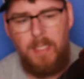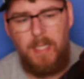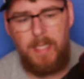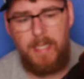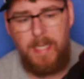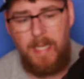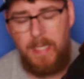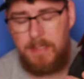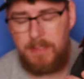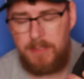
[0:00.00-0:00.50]

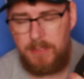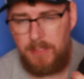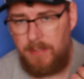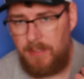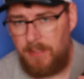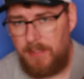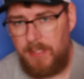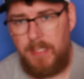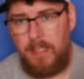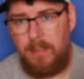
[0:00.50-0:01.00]
Again, it's
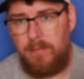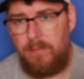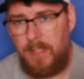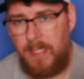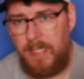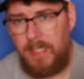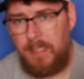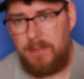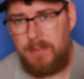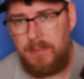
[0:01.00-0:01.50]
another native
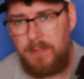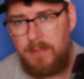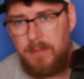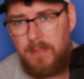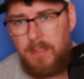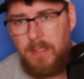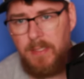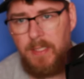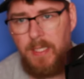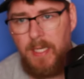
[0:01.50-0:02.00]
lens.
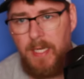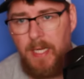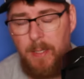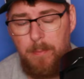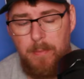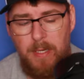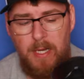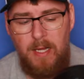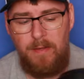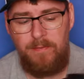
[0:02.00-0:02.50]

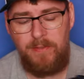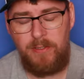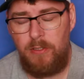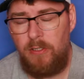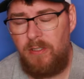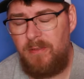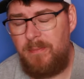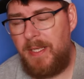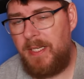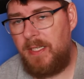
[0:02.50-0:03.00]
I haven't
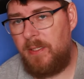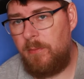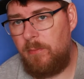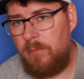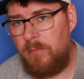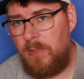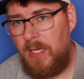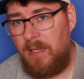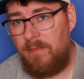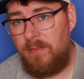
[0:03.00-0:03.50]
got
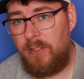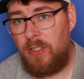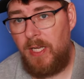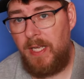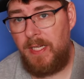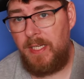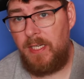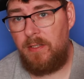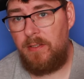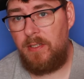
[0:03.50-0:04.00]

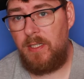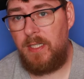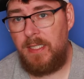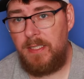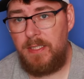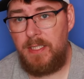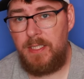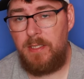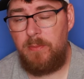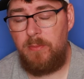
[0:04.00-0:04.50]
any other
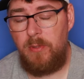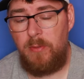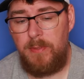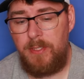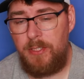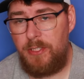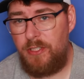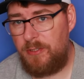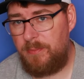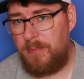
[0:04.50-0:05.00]
lenses at the
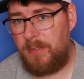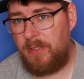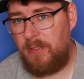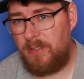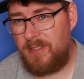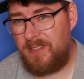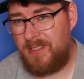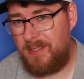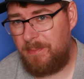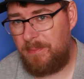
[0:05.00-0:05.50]
moment just
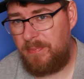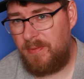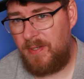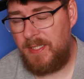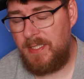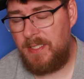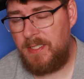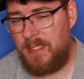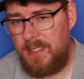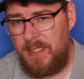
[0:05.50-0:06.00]
because of the
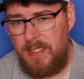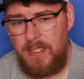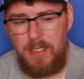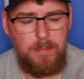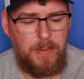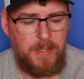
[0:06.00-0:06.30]
price of these,